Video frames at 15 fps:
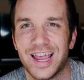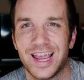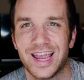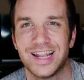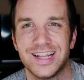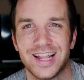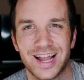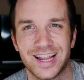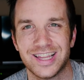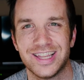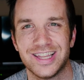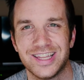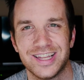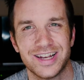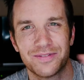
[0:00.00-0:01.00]
And
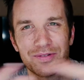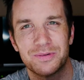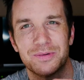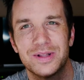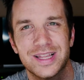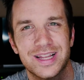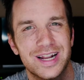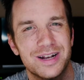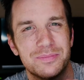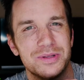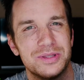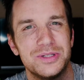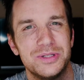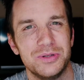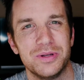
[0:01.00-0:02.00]
you never really kind of
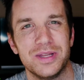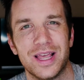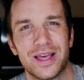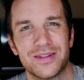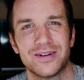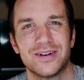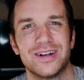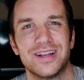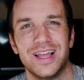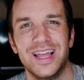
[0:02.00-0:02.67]
put the two together.